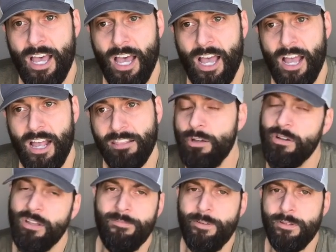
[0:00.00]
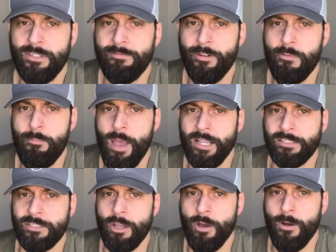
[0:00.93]
A little confusing for the
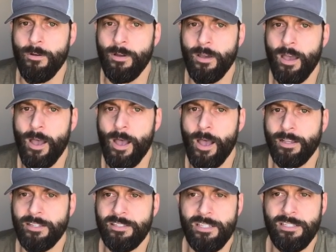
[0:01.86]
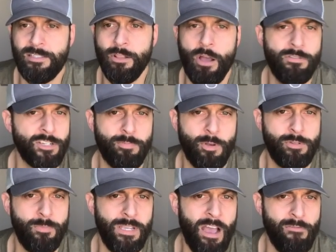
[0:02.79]
banks though, because these loans are supposed
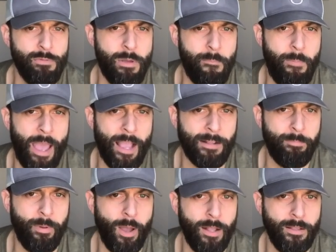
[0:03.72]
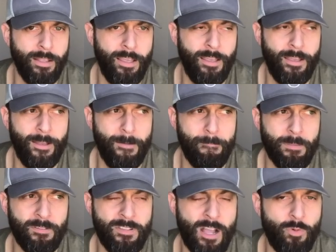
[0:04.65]
to be government backed, but
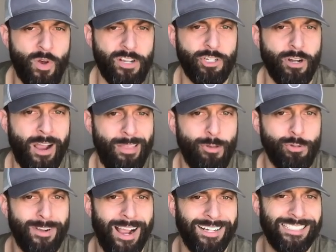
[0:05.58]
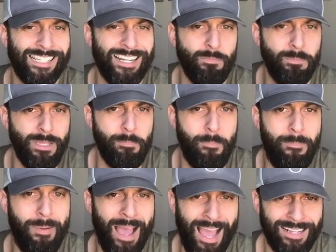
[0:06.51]
it's not quite sure how those are actually going to be
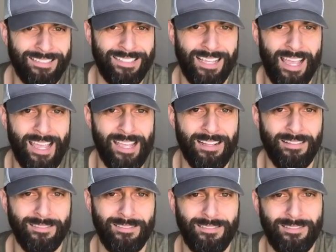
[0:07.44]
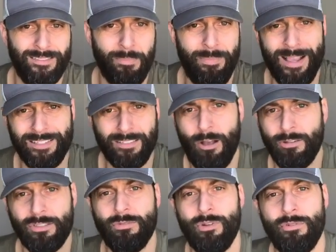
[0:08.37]
backed, and the banks
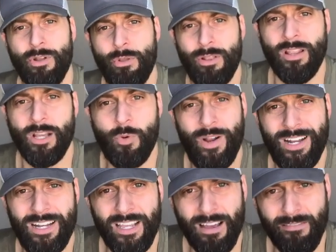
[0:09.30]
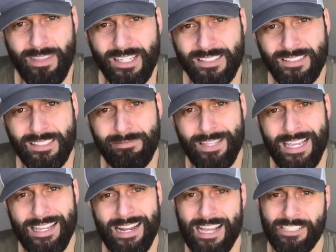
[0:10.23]
also don't know the liquidity of this, if they
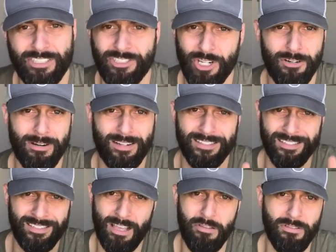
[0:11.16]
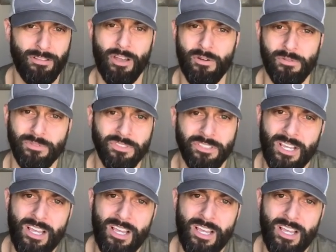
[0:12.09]
can actually turn around and sell the loans